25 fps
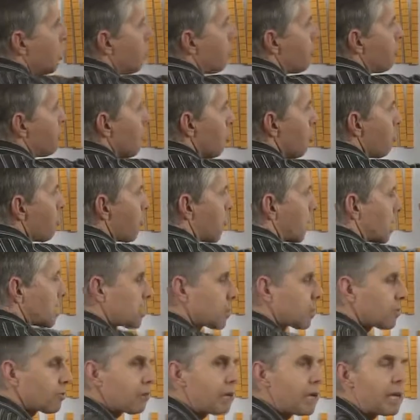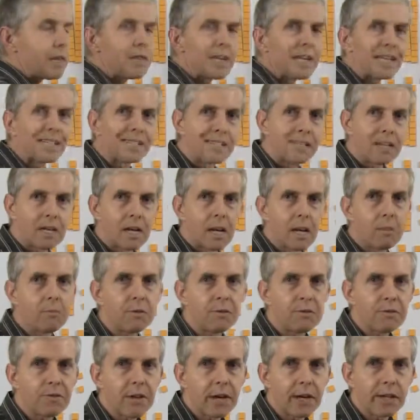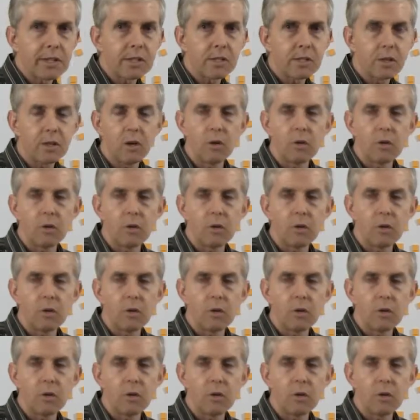4 plus 3, that's a number fact.